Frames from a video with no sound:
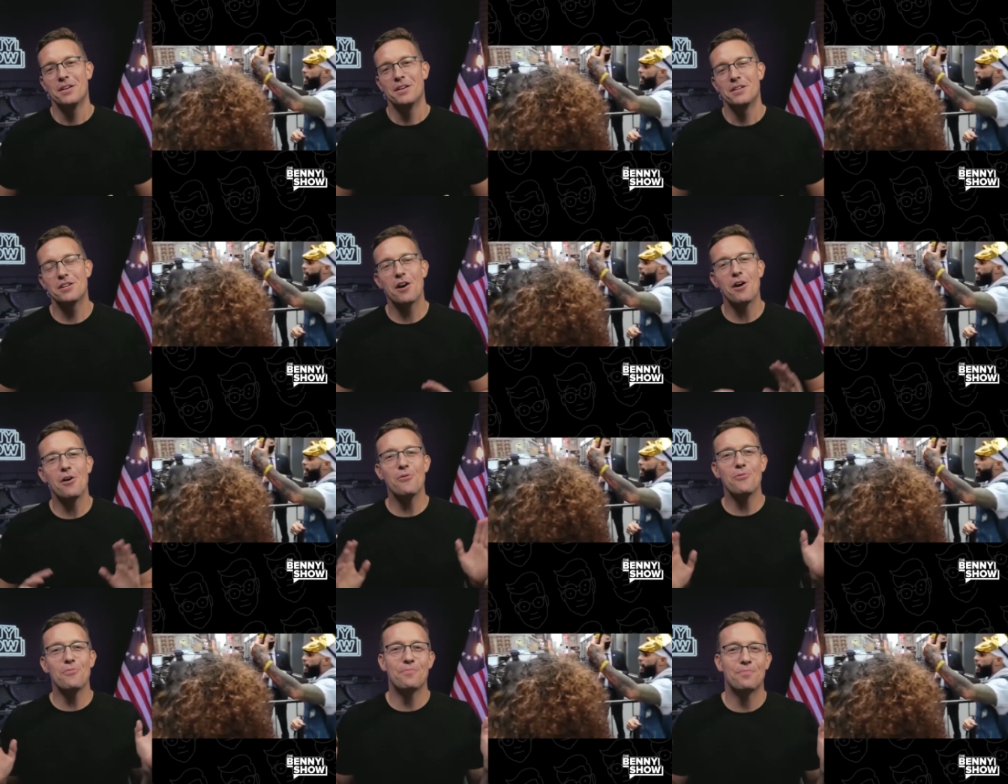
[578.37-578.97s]

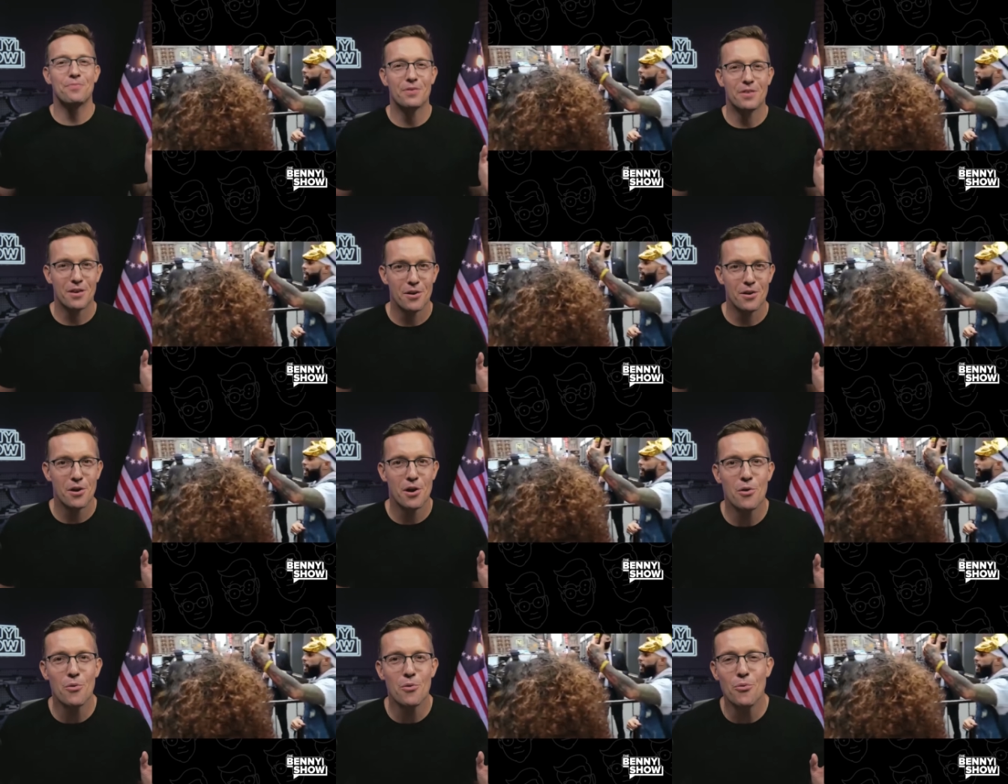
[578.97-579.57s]
So,
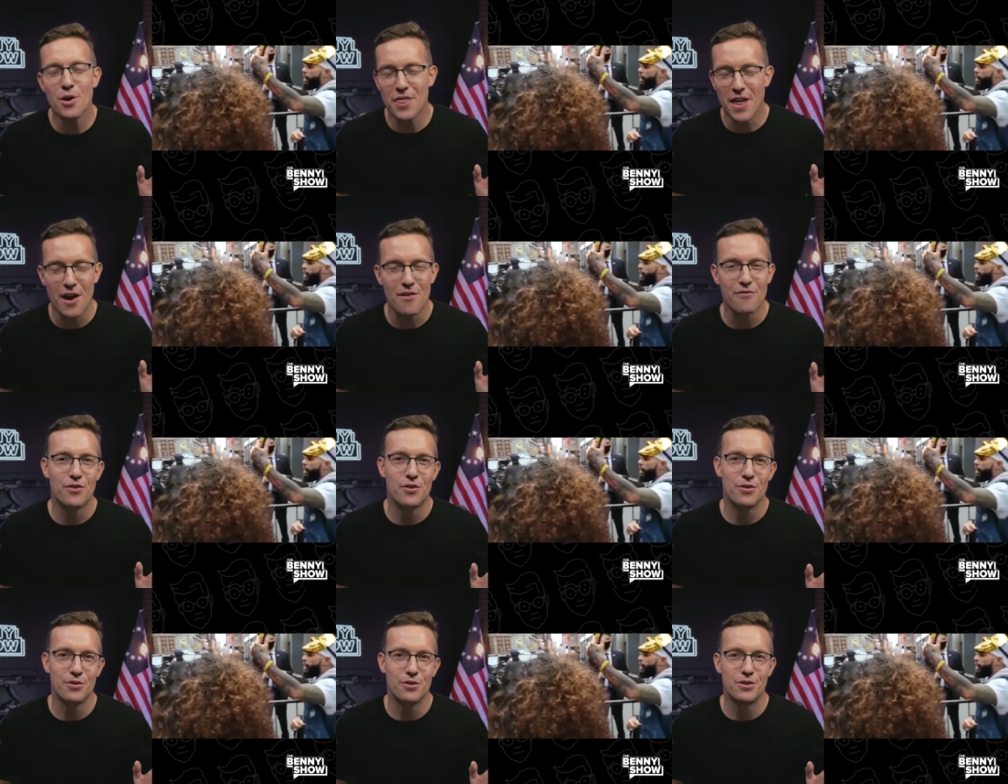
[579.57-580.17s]
uh,
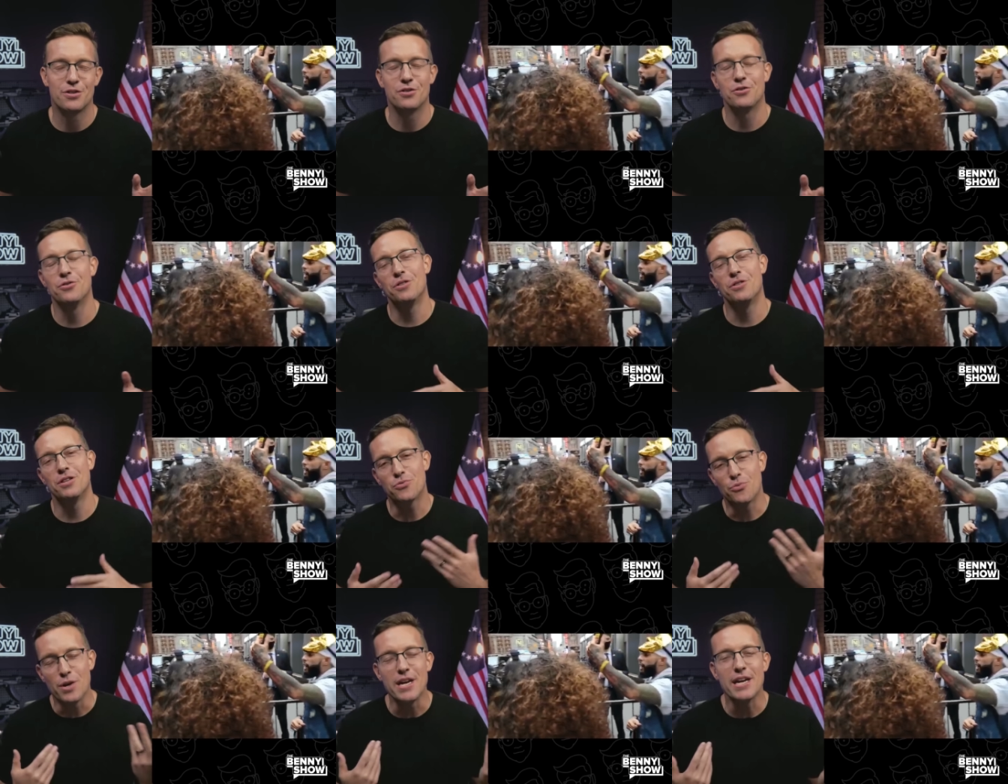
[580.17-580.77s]
without further ado,
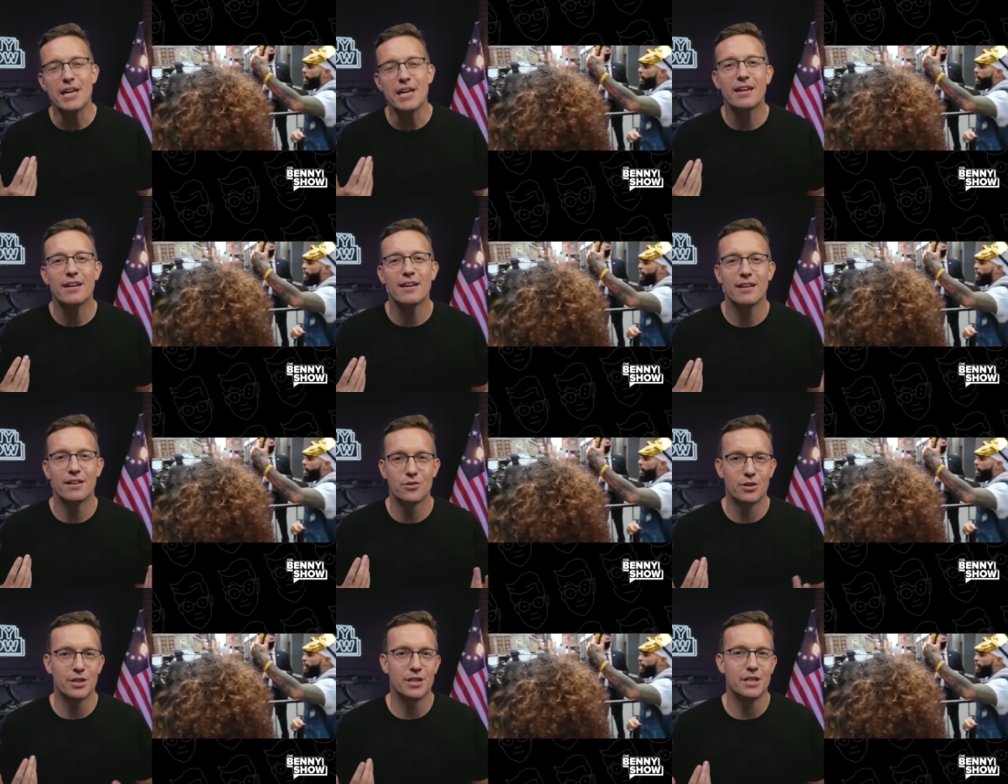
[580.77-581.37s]
this week,
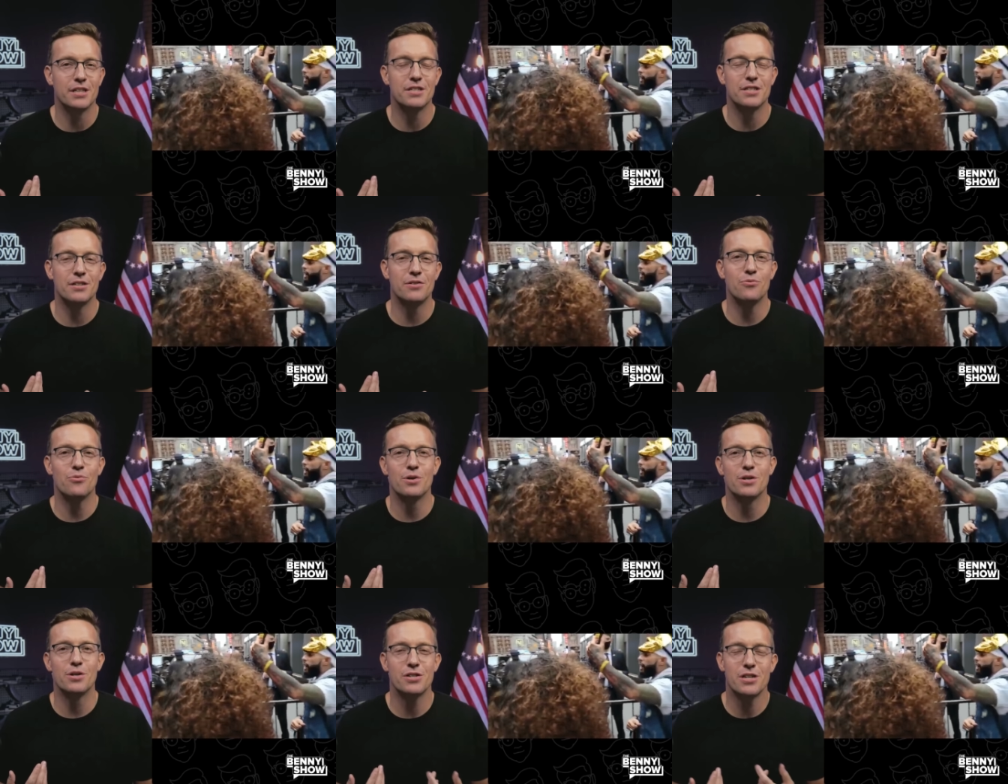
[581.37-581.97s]
Hillary
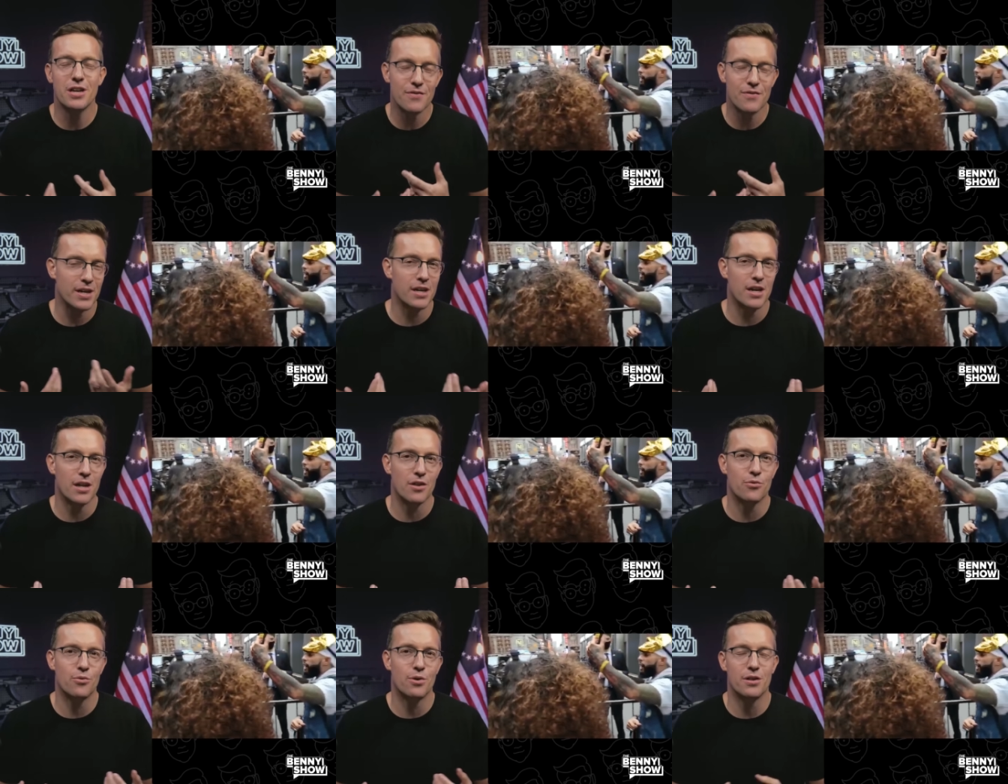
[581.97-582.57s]
Clinton was giving
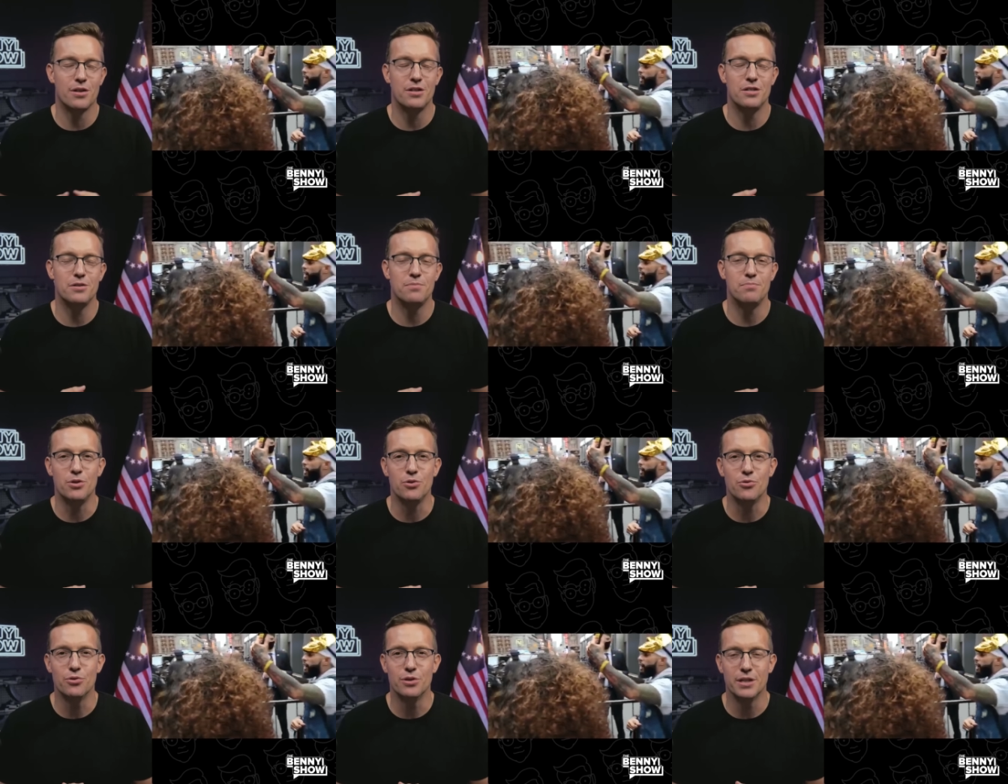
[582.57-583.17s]
another one of these
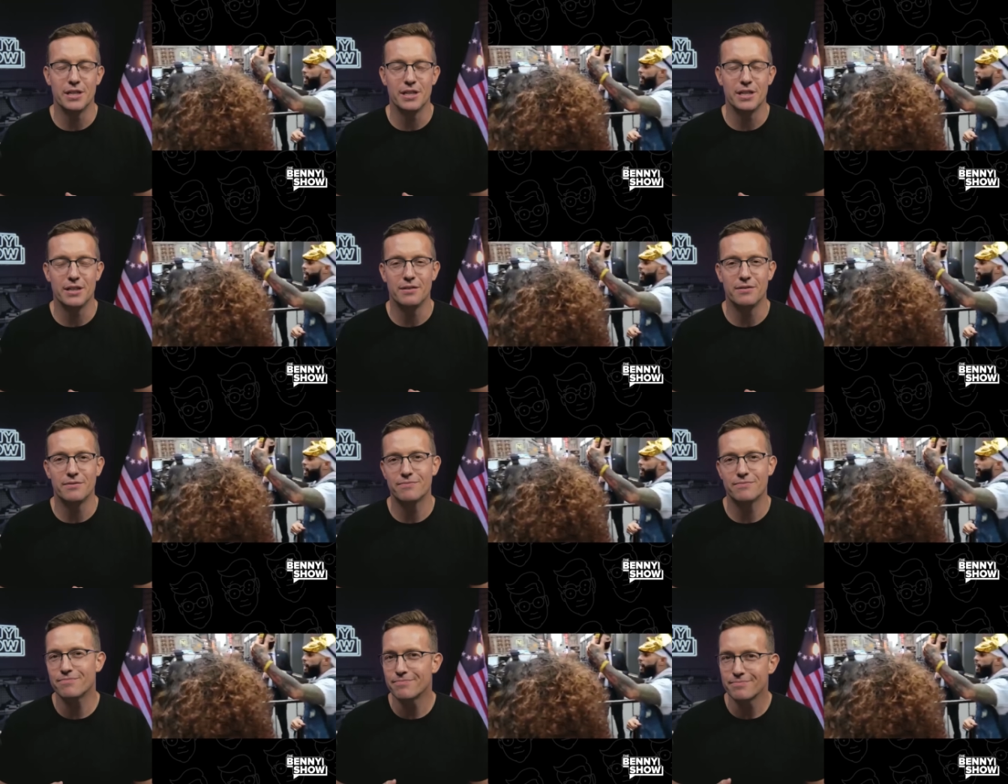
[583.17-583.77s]

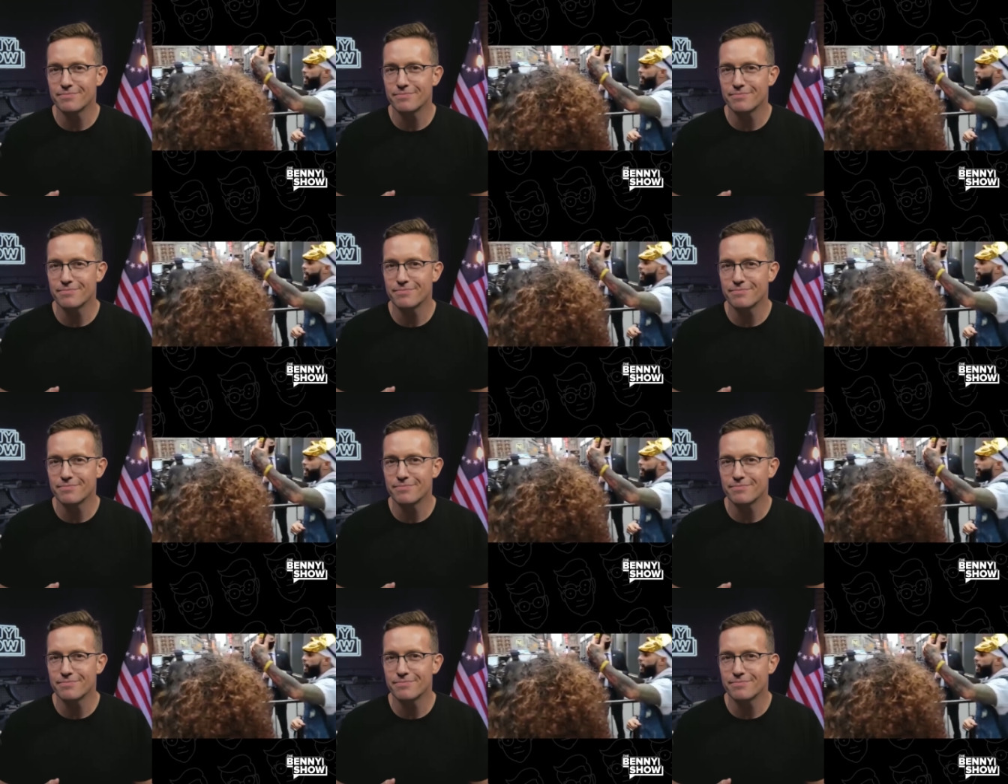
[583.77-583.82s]
mewling